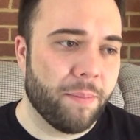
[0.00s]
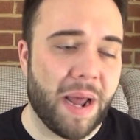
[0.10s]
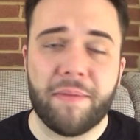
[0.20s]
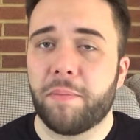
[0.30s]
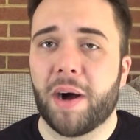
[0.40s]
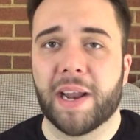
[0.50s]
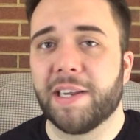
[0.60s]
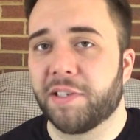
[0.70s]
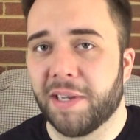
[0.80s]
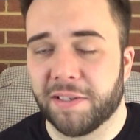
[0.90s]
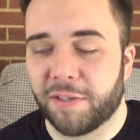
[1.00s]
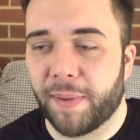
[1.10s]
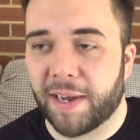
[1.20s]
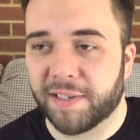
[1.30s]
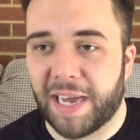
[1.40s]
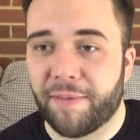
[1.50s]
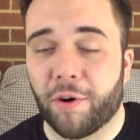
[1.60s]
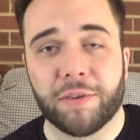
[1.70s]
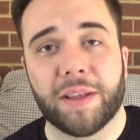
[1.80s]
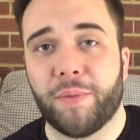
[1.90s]
But I haven't bought any since because I've
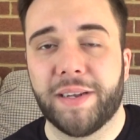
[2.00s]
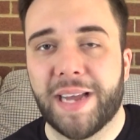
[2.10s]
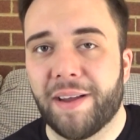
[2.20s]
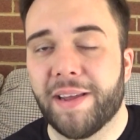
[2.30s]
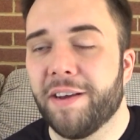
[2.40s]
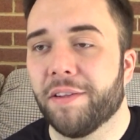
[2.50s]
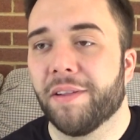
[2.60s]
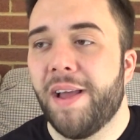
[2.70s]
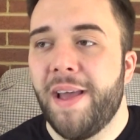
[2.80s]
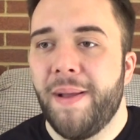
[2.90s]
heard they went downhill.